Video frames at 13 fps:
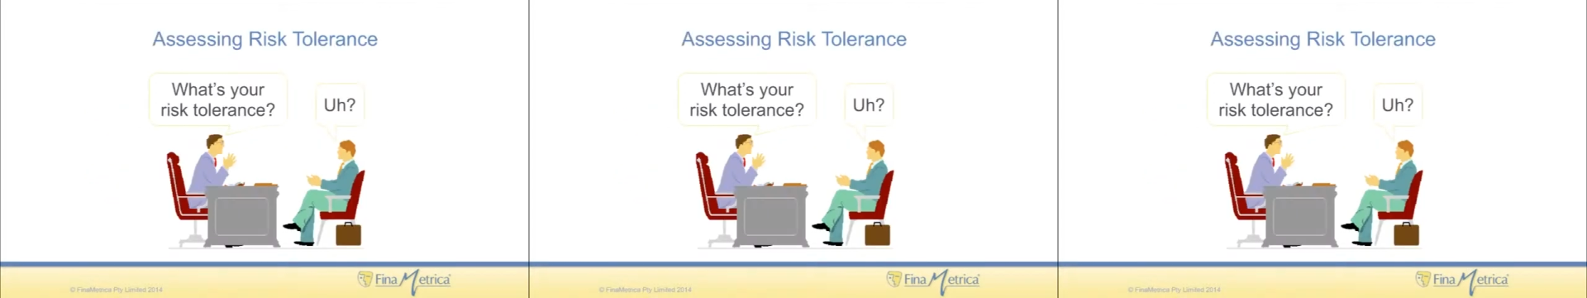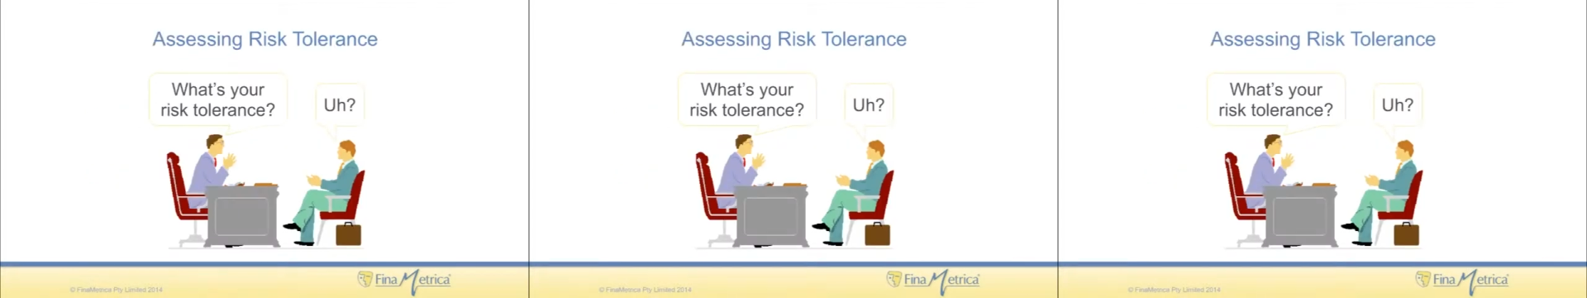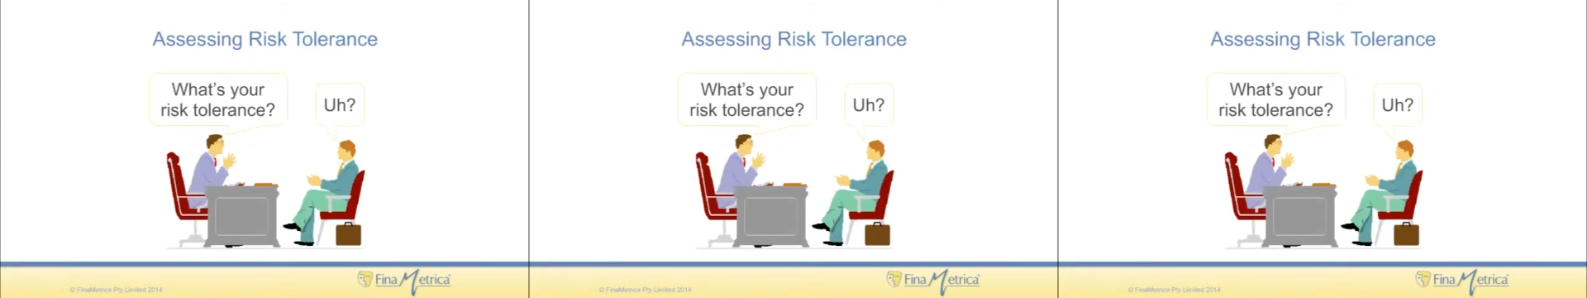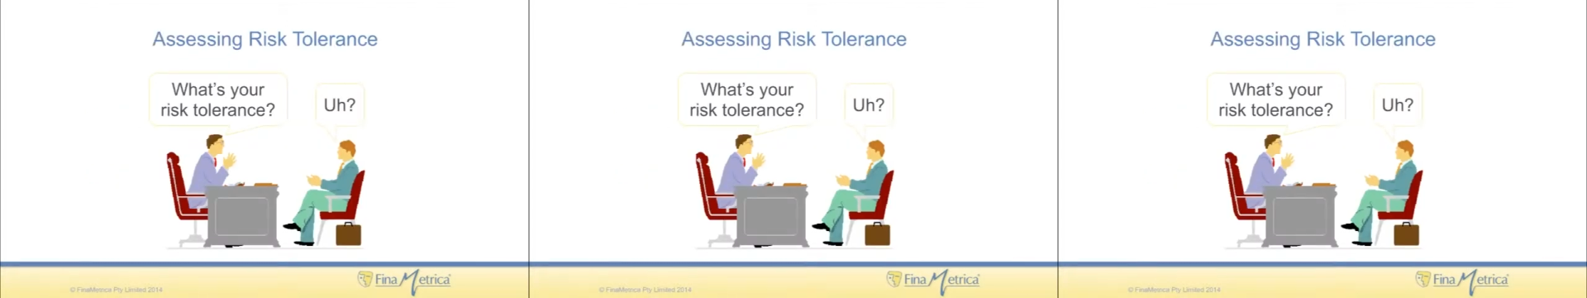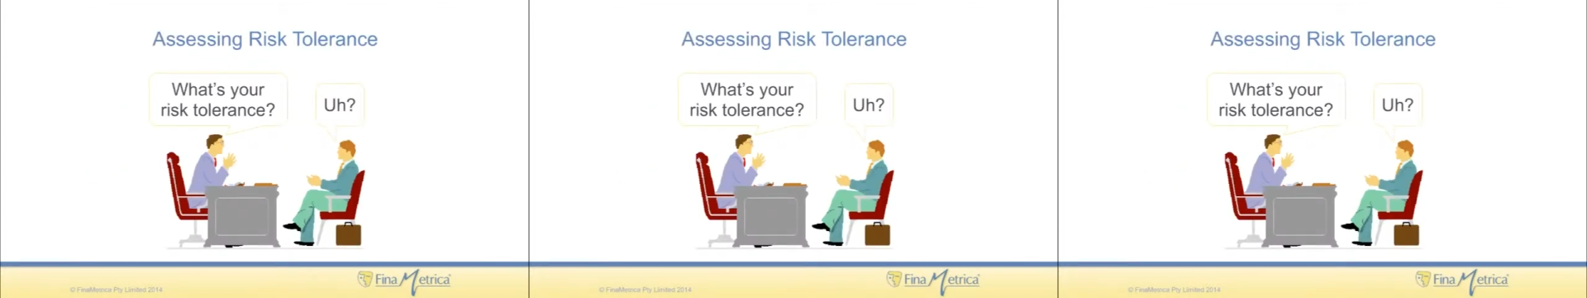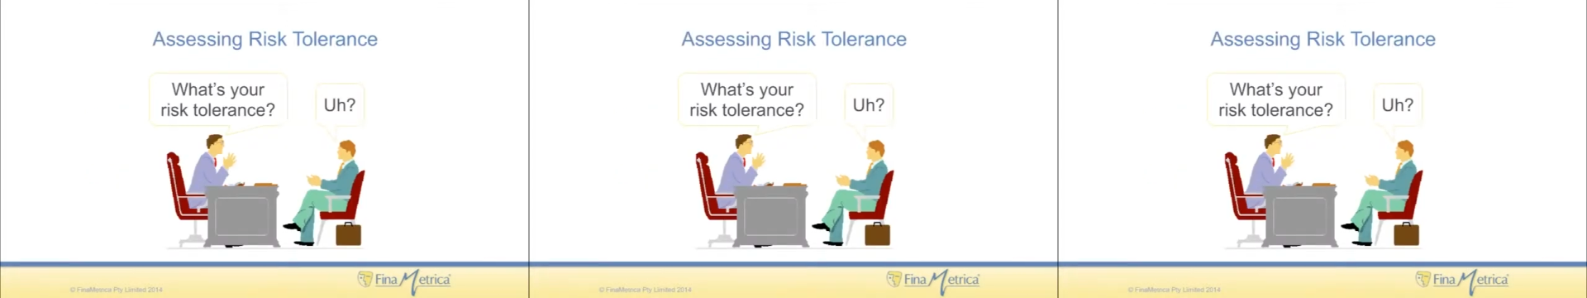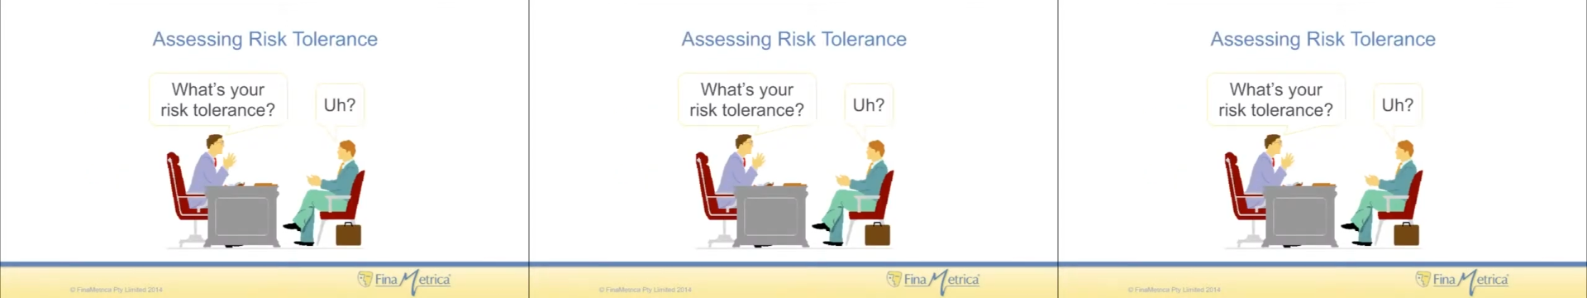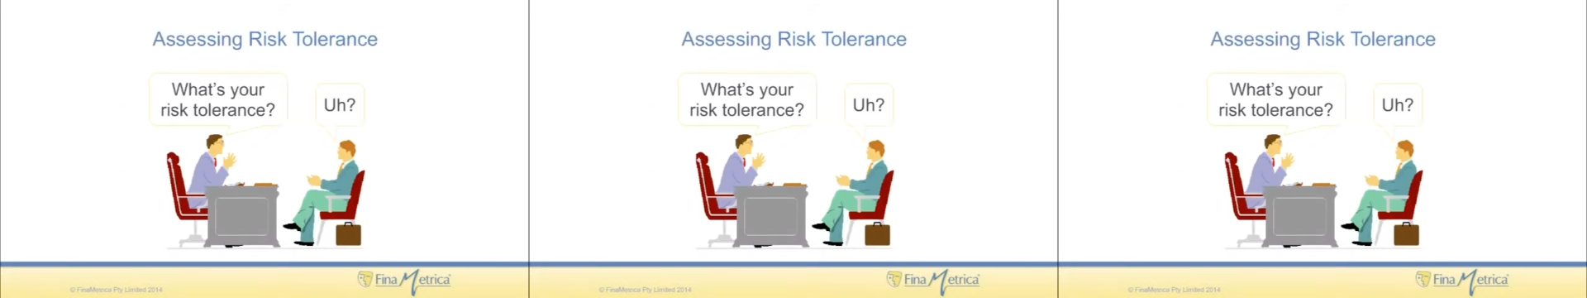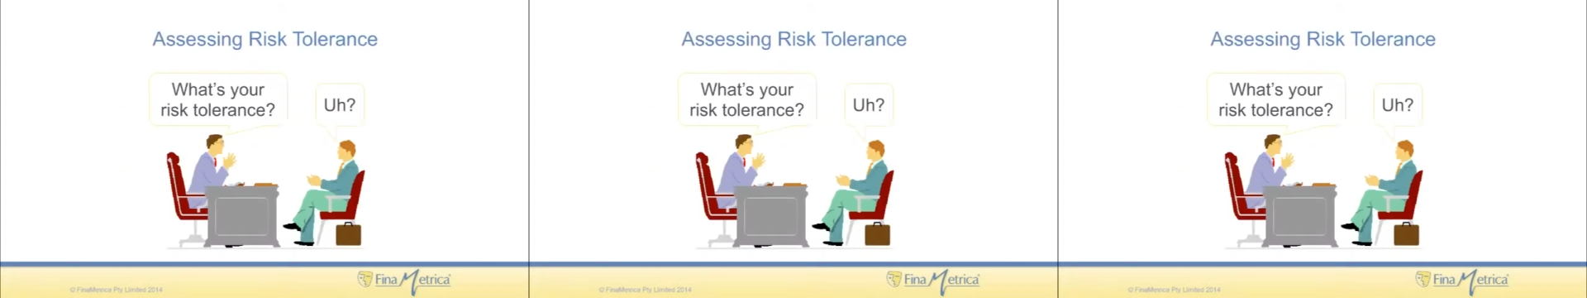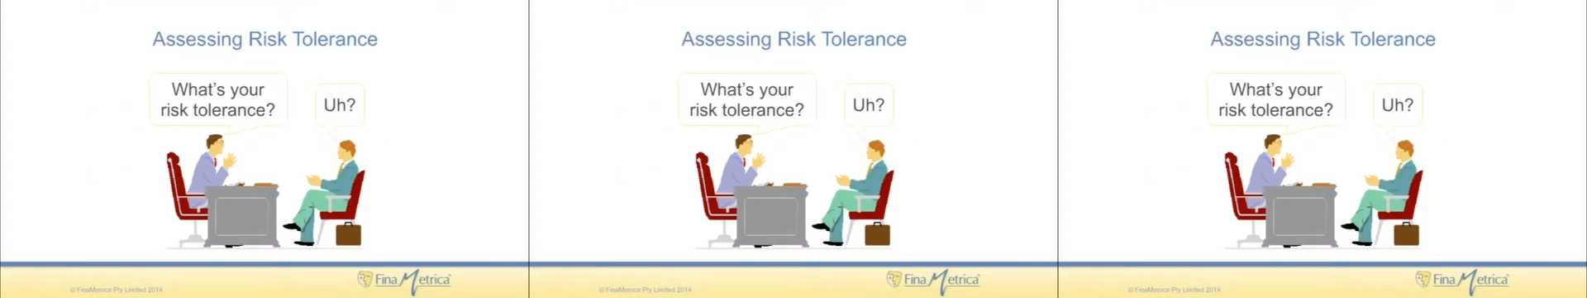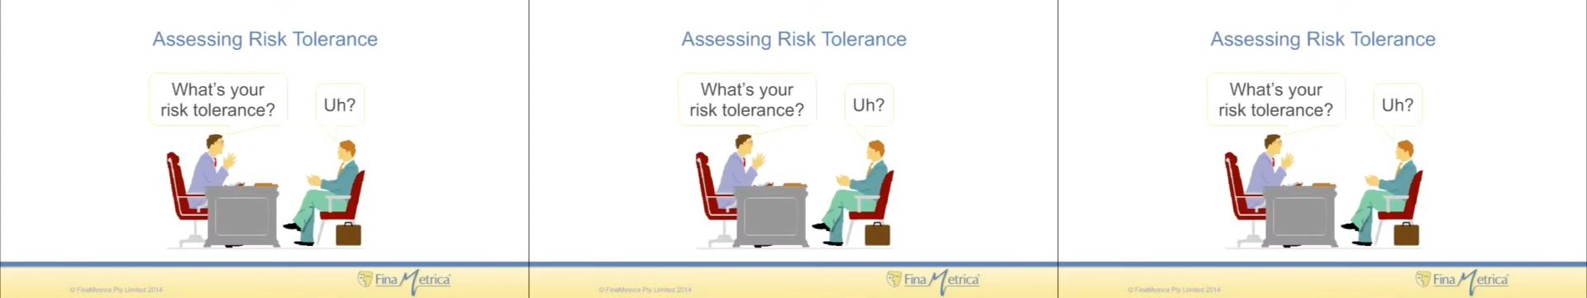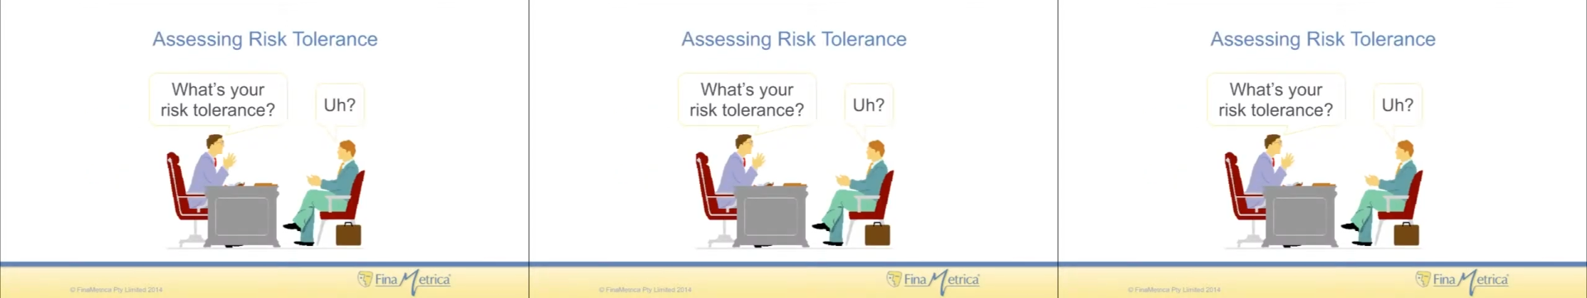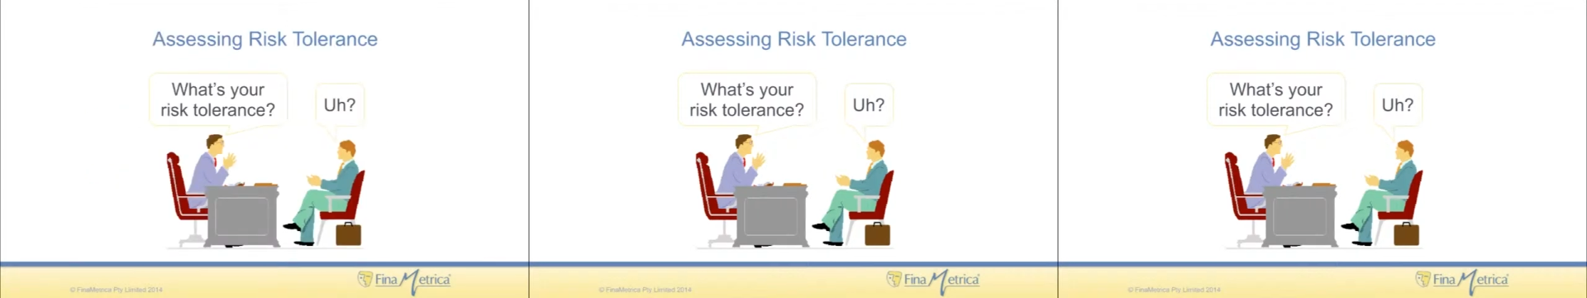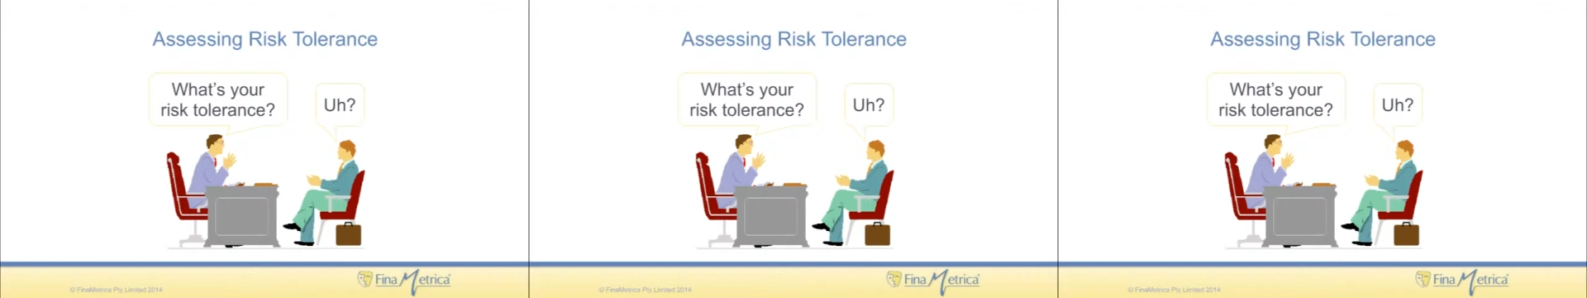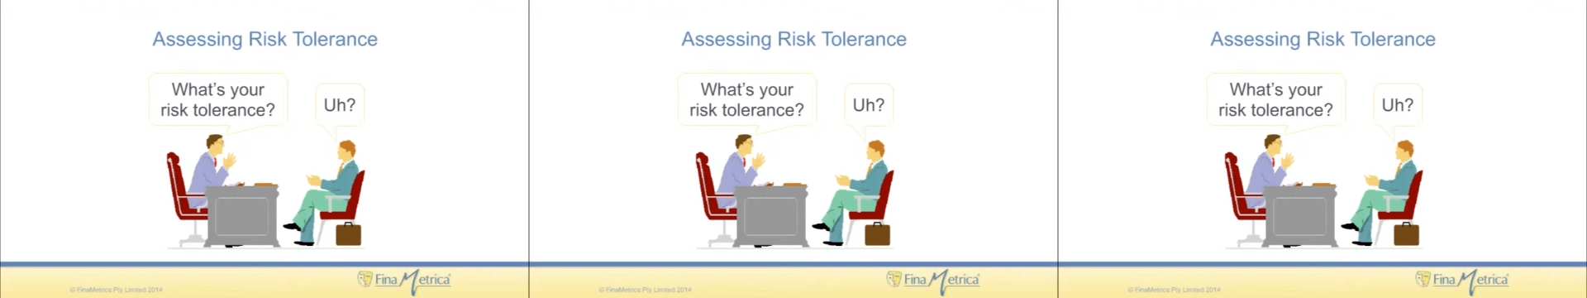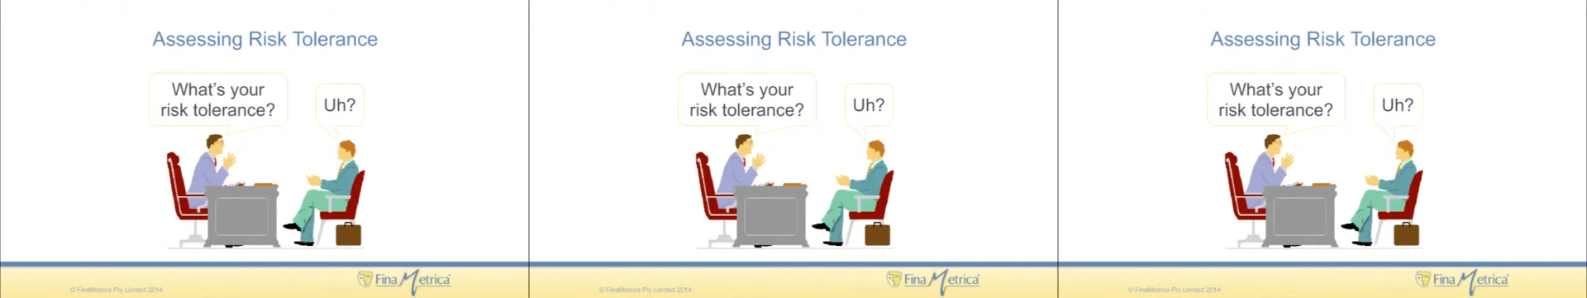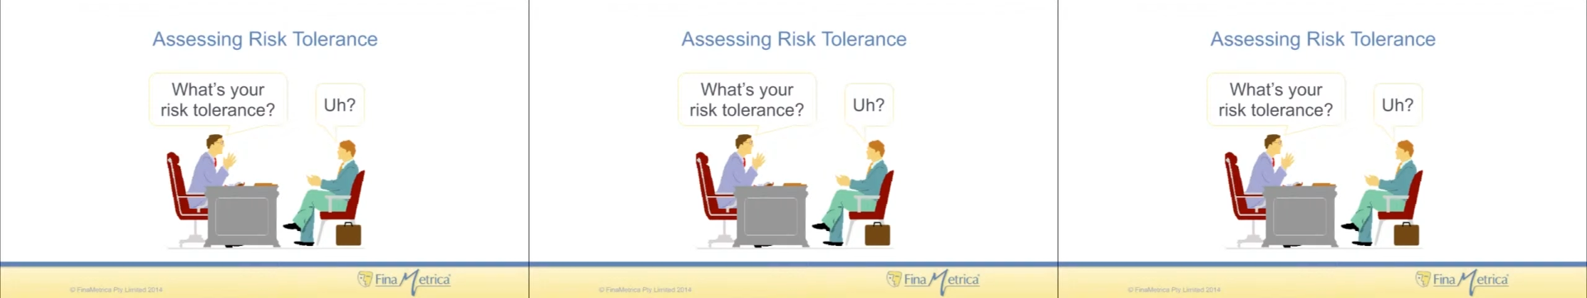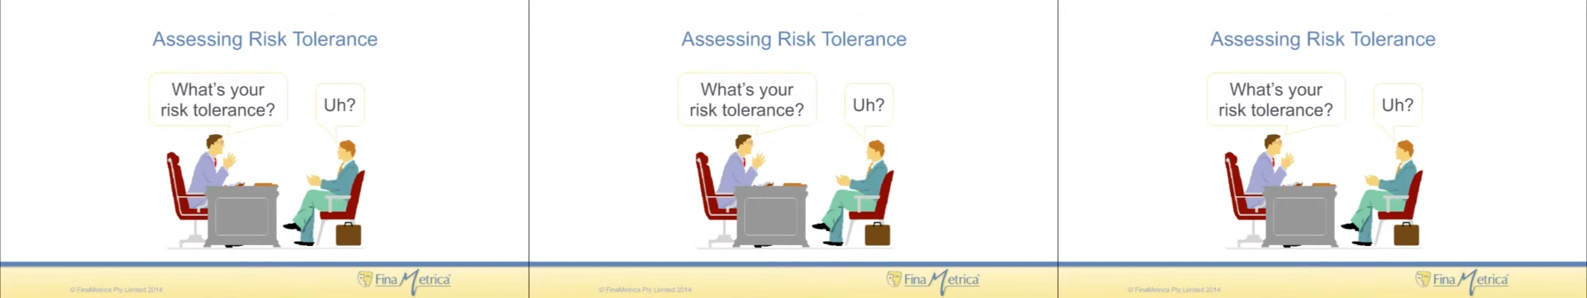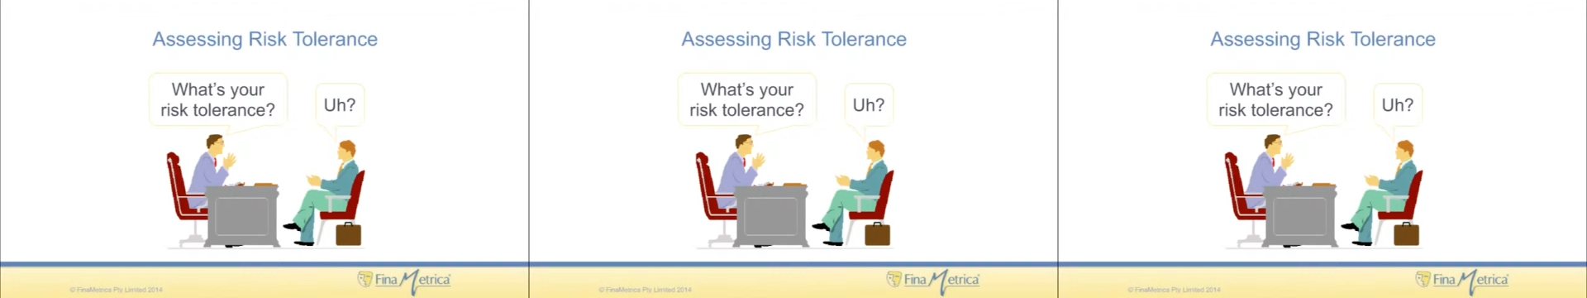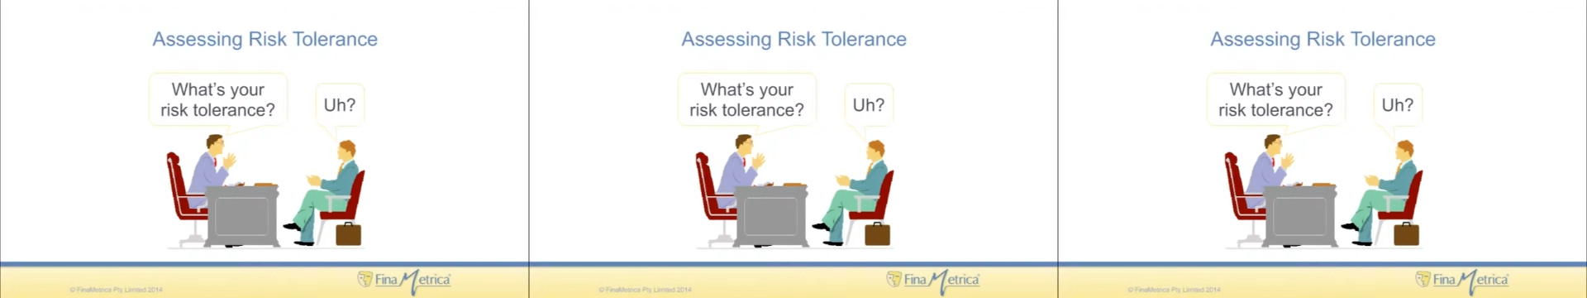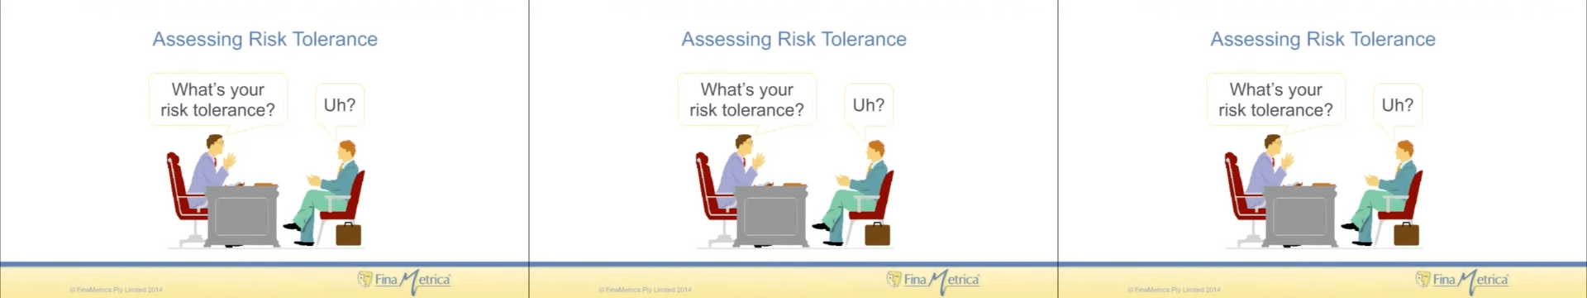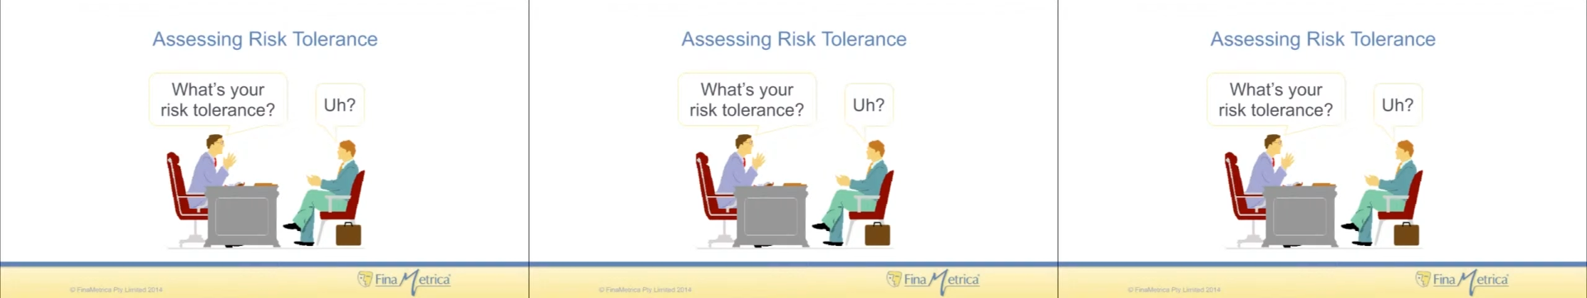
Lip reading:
[unreadable: no face in view]